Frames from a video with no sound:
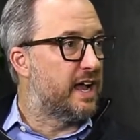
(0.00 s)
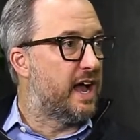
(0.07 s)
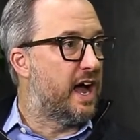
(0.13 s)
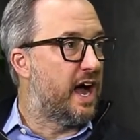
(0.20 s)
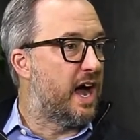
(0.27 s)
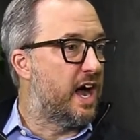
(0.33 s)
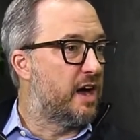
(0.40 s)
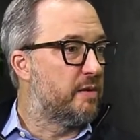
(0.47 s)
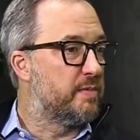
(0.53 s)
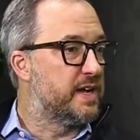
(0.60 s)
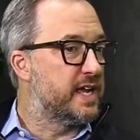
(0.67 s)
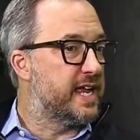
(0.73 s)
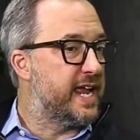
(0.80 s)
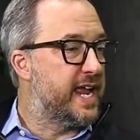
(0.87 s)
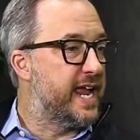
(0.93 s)

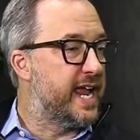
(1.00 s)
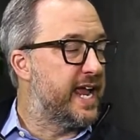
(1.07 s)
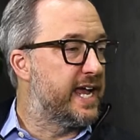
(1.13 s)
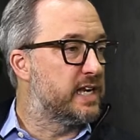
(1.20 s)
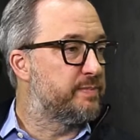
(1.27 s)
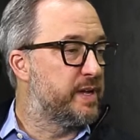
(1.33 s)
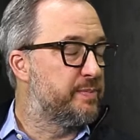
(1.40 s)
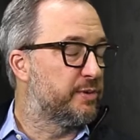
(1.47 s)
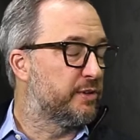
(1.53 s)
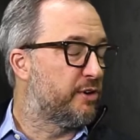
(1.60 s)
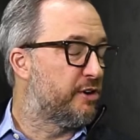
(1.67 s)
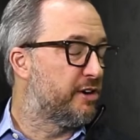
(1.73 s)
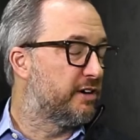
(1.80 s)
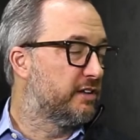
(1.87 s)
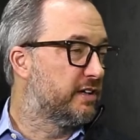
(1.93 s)
and people
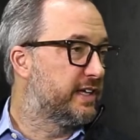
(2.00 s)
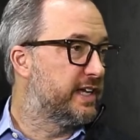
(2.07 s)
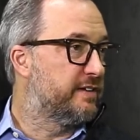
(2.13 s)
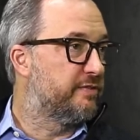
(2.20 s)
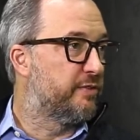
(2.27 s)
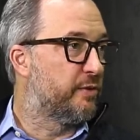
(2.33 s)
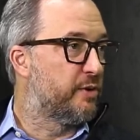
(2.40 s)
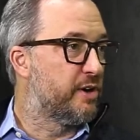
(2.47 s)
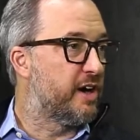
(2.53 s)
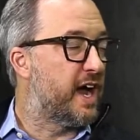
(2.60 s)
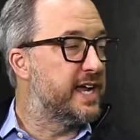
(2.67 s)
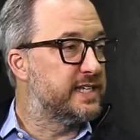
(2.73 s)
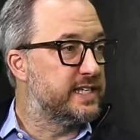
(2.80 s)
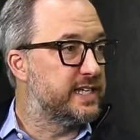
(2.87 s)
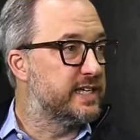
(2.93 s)
are looking for
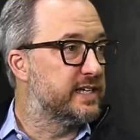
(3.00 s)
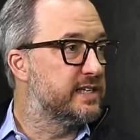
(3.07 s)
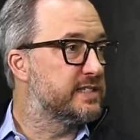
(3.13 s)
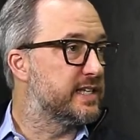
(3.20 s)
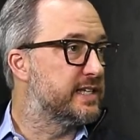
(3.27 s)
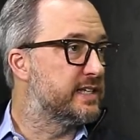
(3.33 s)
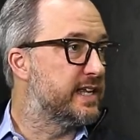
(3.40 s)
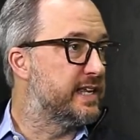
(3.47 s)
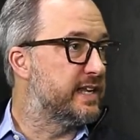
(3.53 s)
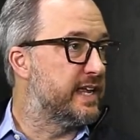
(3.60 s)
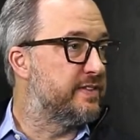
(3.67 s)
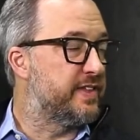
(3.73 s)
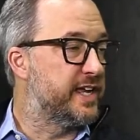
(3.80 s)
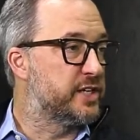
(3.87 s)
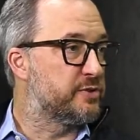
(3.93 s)
ideas
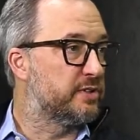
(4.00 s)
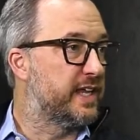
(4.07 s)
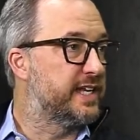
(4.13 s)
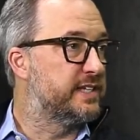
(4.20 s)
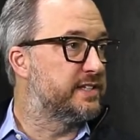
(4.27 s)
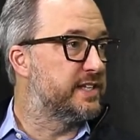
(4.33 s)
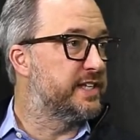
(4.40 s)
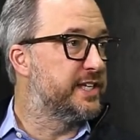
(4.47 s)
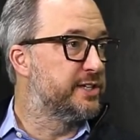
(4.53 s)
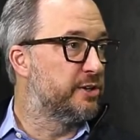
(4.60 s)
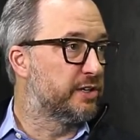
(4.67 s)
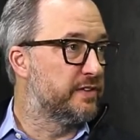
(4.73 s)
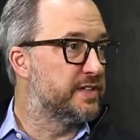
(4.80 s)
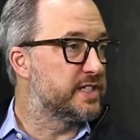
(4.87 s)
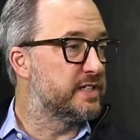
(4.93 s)
and things related to
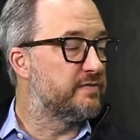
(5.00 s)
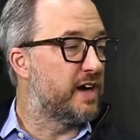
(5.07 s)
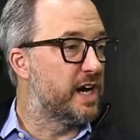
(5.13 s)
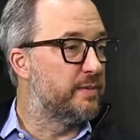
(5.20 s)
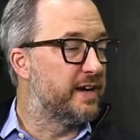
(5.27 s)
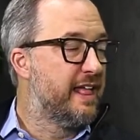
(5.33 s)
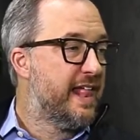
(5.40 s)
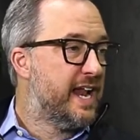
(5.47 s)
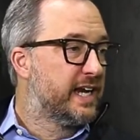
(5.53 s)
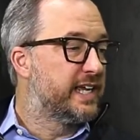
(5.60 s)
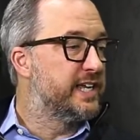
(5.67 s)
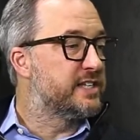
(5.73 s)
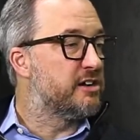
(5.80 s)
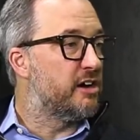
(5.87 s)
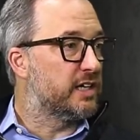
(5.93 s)
yield in this environment.
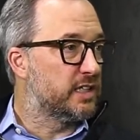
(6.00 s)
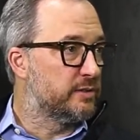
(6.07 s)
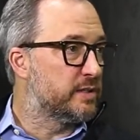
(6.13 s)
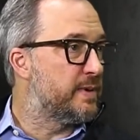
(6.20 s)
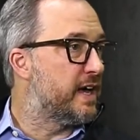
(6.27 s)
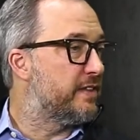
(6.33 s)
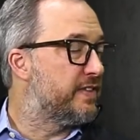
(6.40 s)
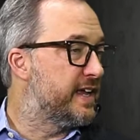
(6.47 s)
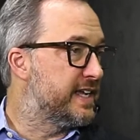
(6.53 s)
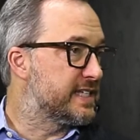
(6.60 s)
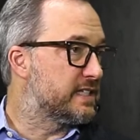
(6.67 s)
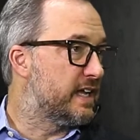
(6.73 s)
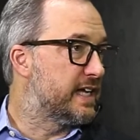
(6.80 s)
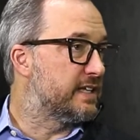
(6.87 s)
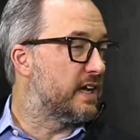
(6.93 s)
Can you talk a little about
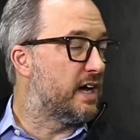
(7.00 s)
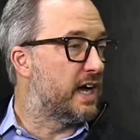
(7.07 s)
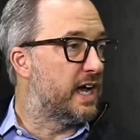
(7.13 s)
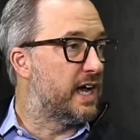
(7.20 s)
things like